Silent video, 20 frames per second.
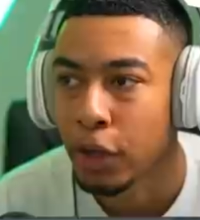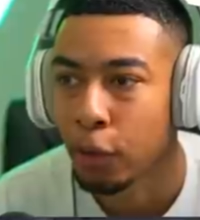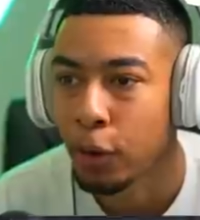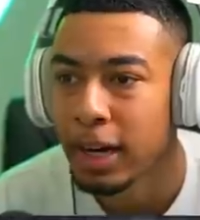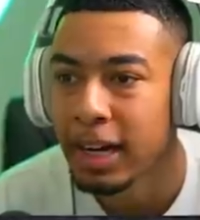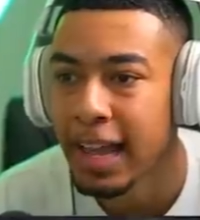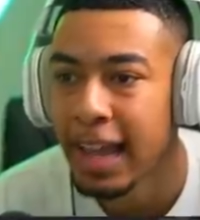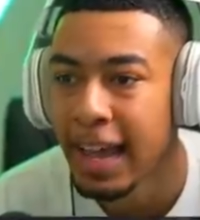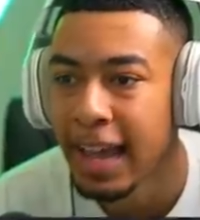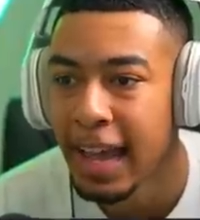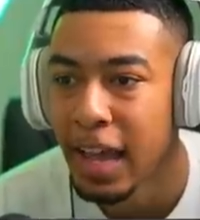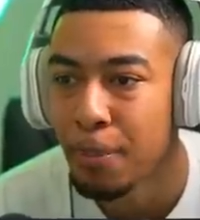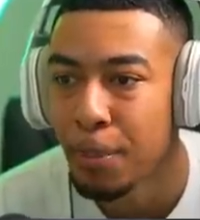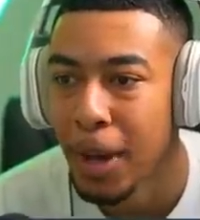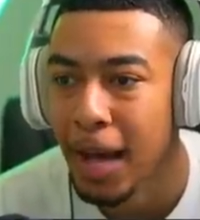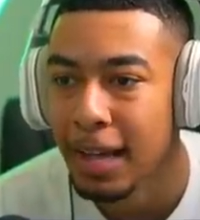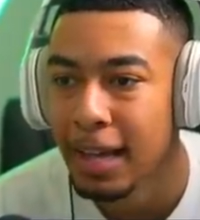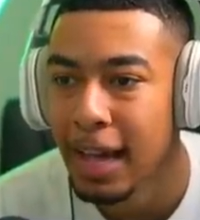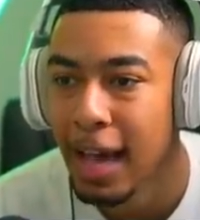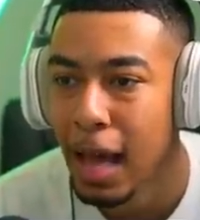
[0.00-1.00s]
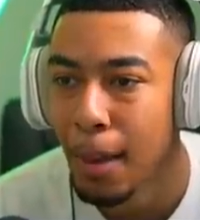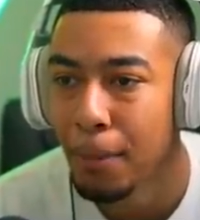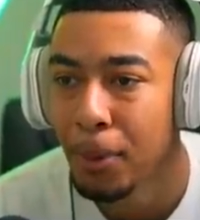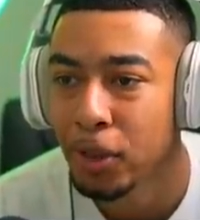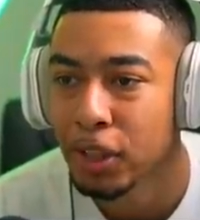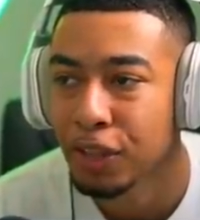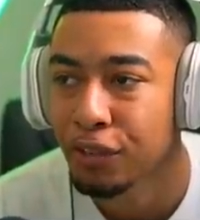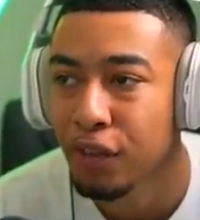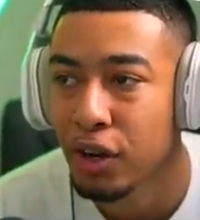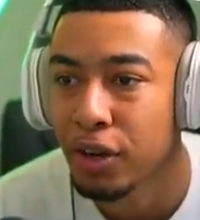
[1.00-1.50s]
they're in here, but I can't
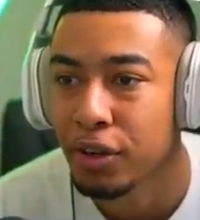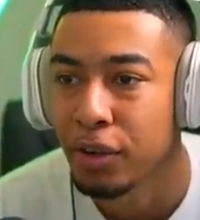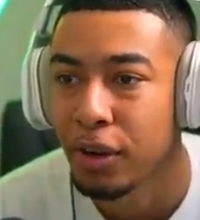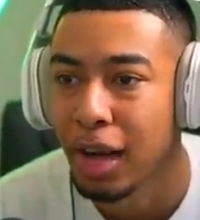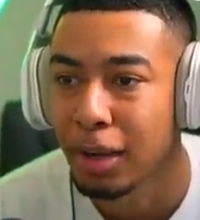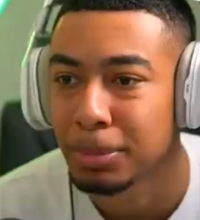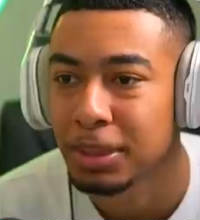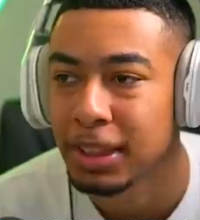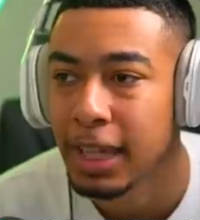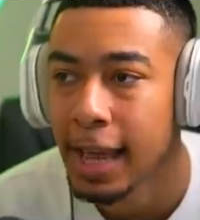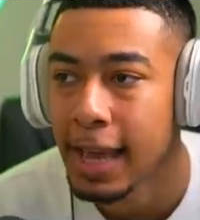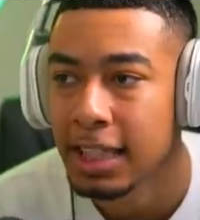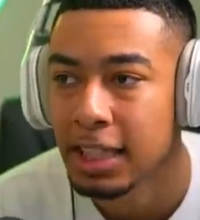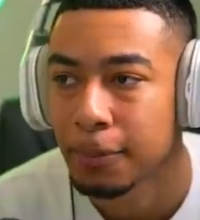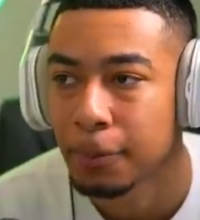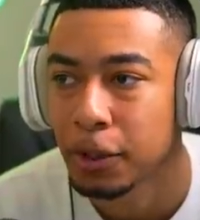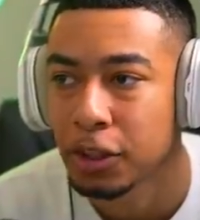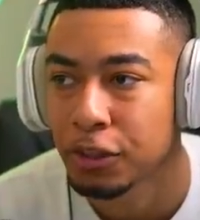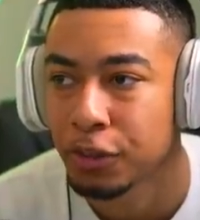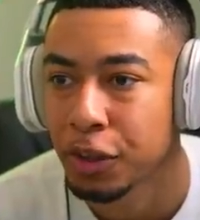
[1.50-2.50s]
push through. I'm scared to push